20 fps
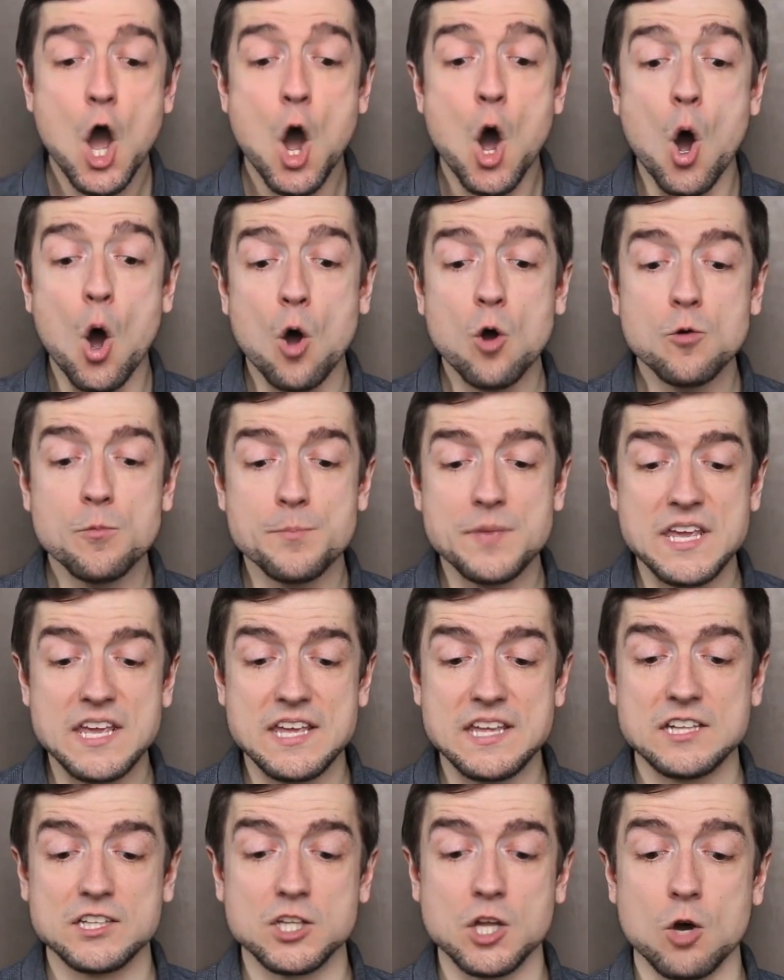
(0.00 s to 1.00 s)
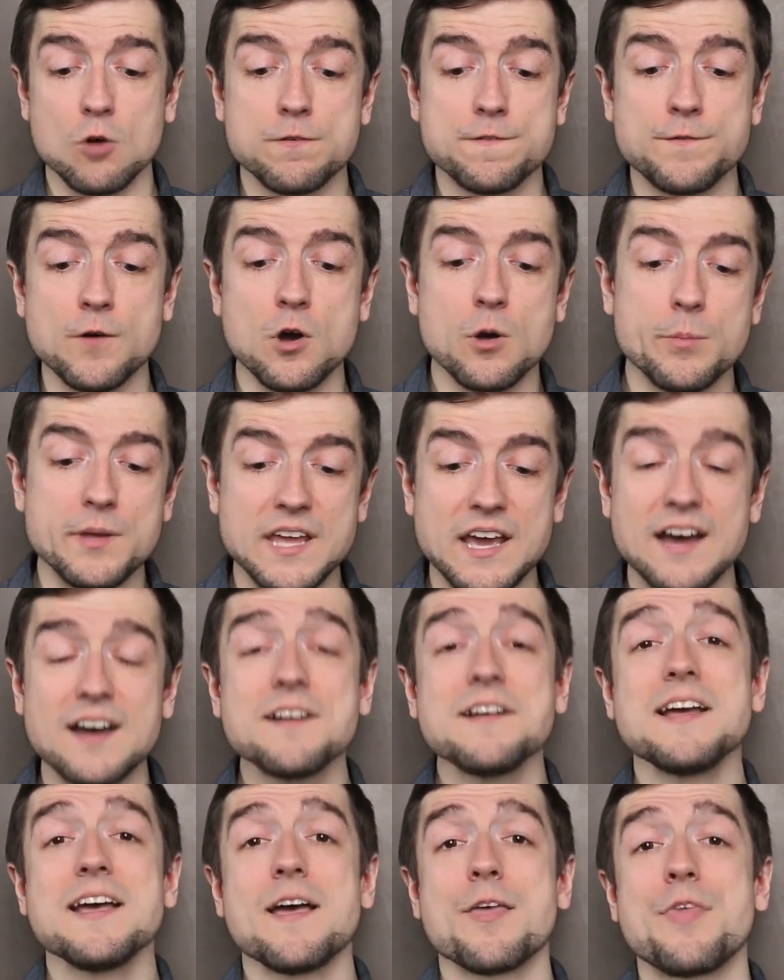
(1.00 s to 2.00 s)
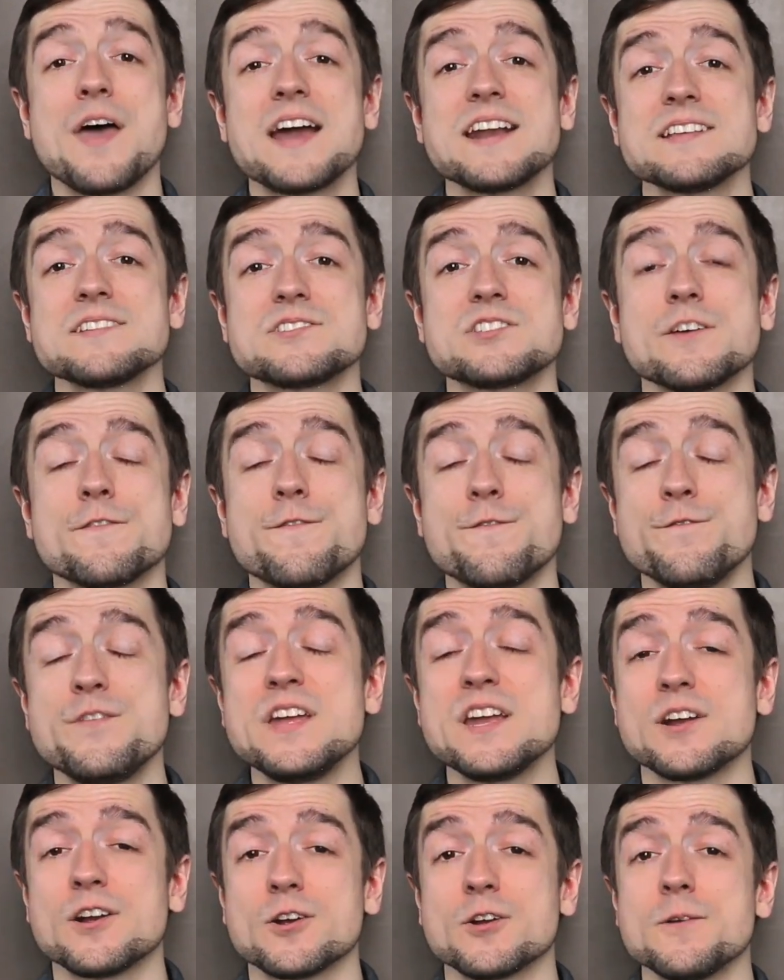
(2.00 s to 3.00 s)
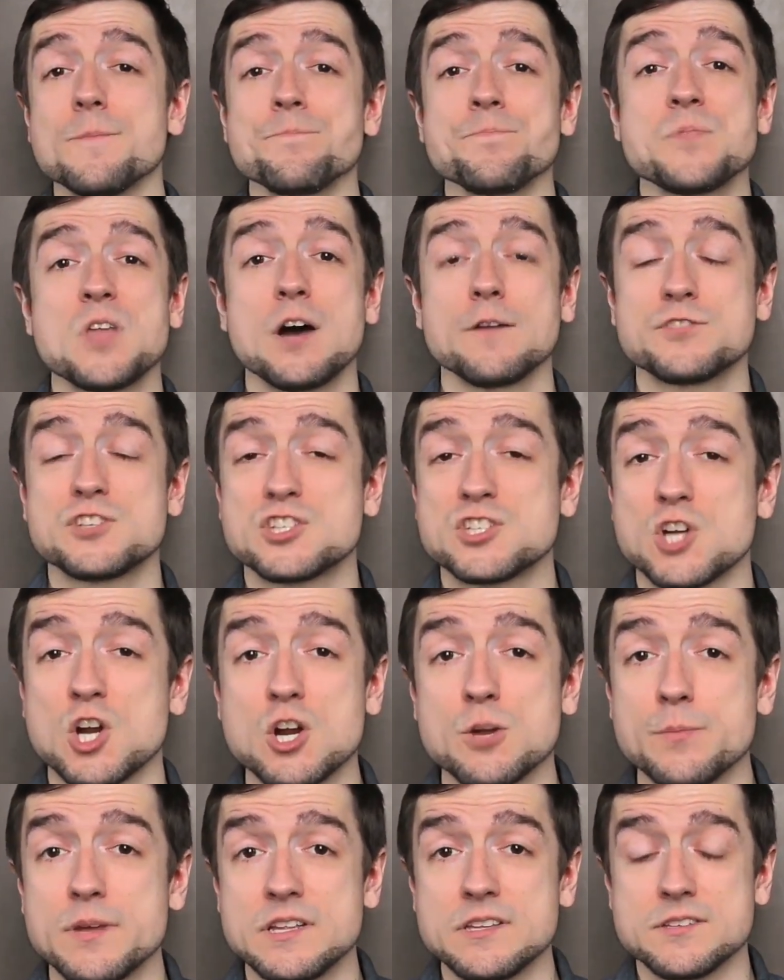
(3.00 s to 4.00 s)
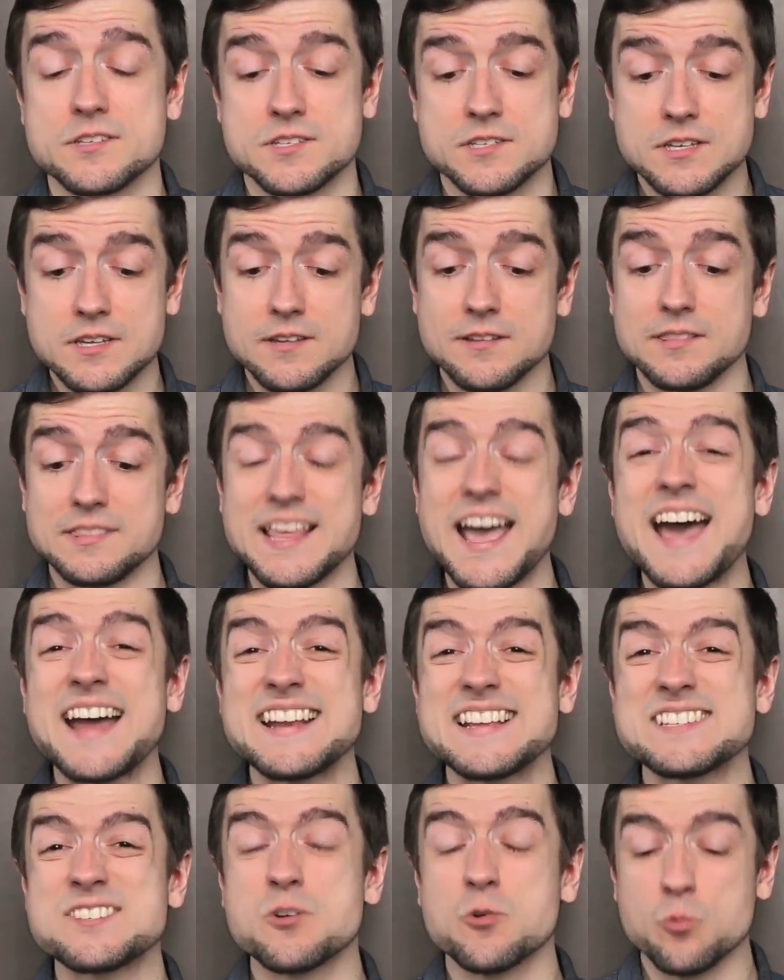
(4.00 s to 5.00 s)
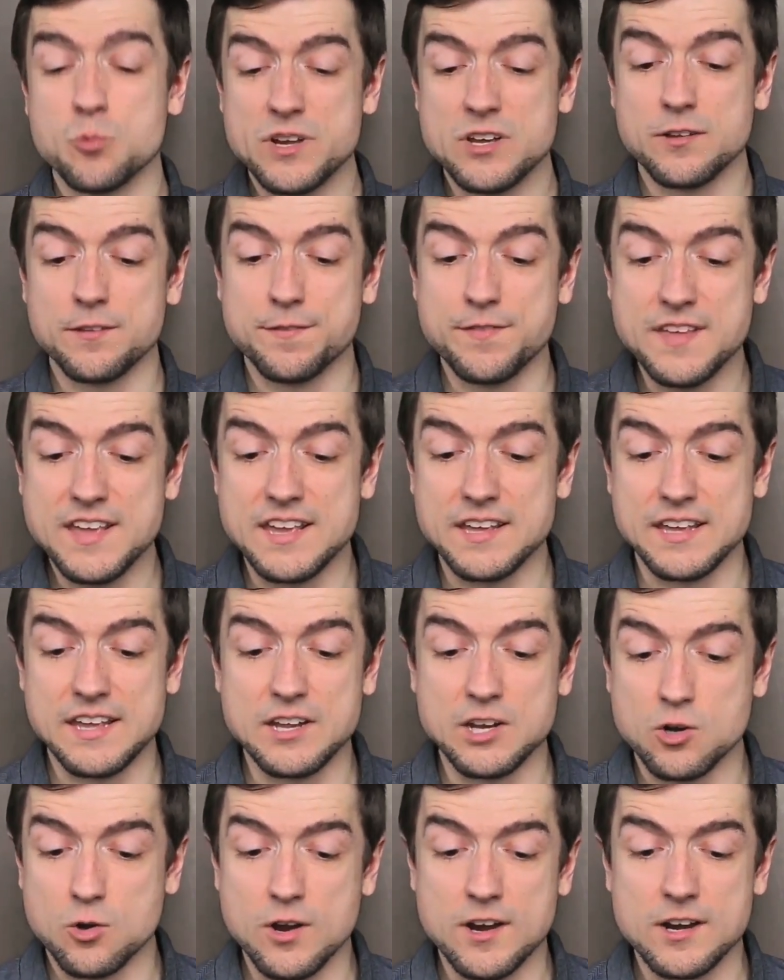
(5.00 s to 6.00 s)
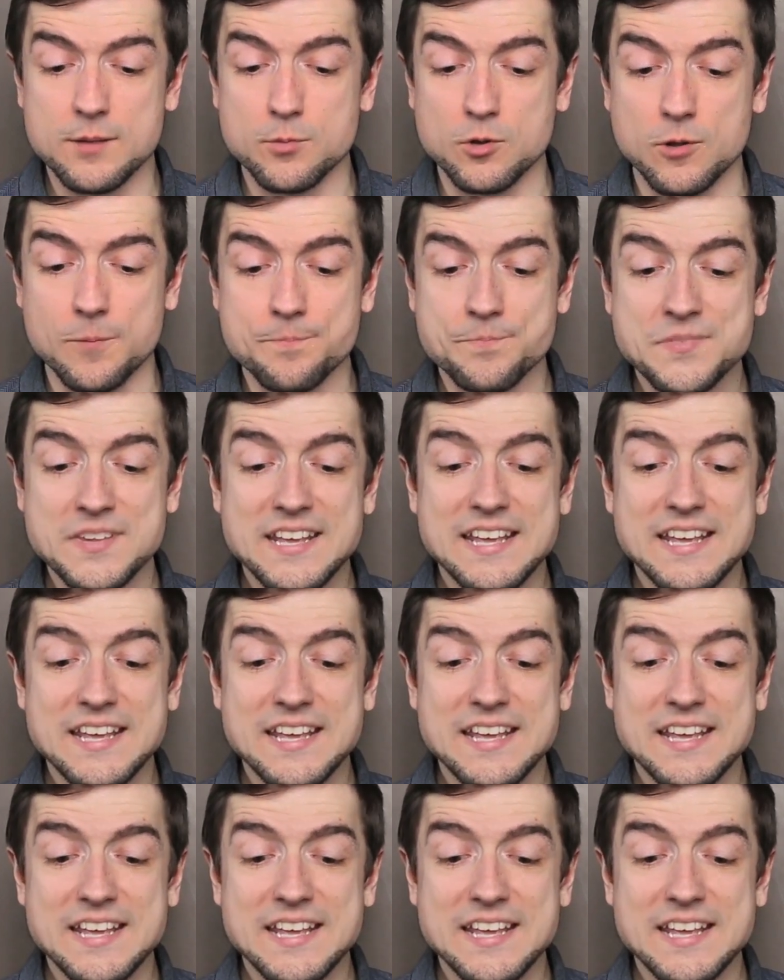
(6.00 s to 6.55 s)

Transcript: Homilophobia. That is the fear of sermons. That is a real thing, incredible.